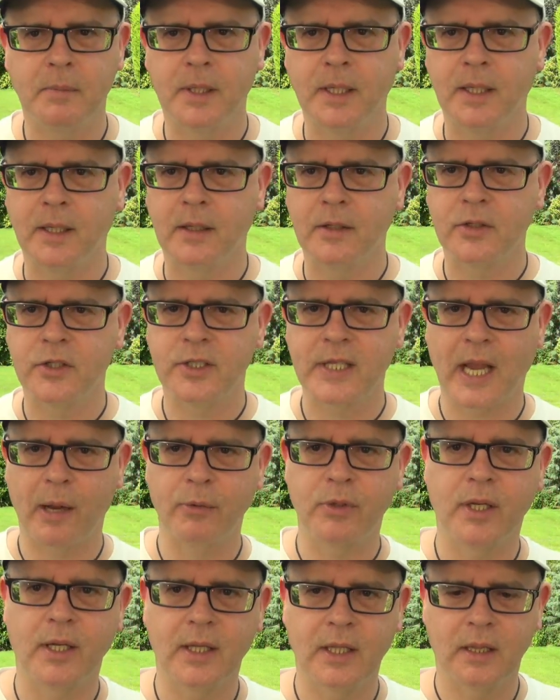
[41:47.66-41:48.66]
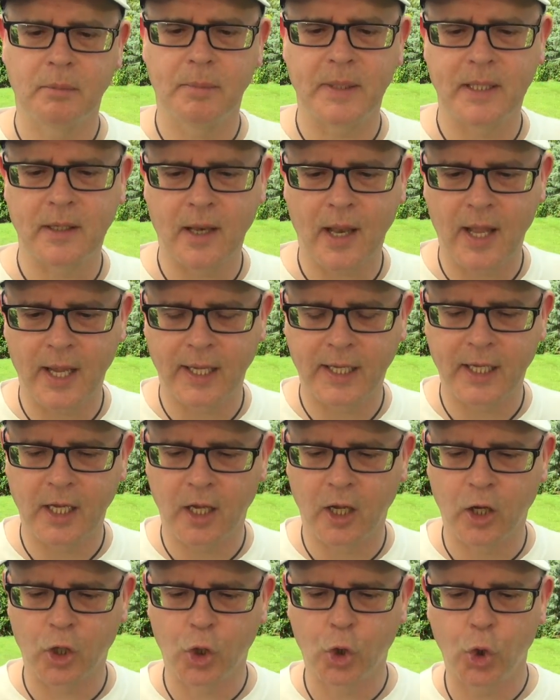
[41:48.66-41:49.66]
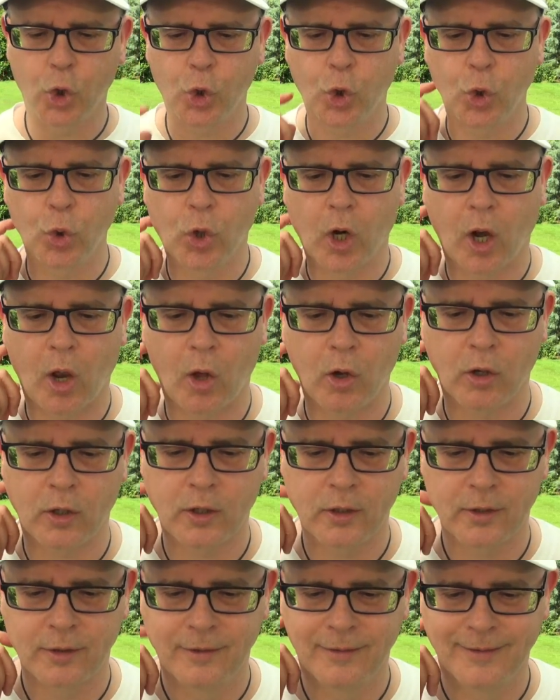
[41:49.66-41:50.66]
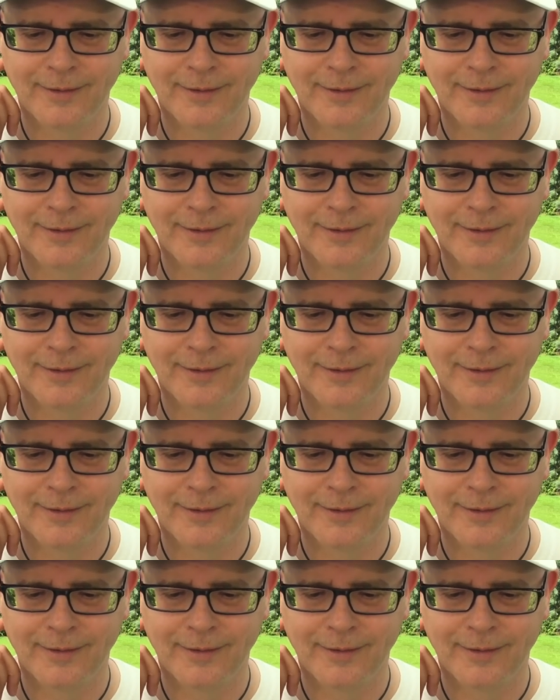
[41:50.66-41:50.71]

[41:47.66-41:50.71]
me sound a little bit like a cuckoo clock.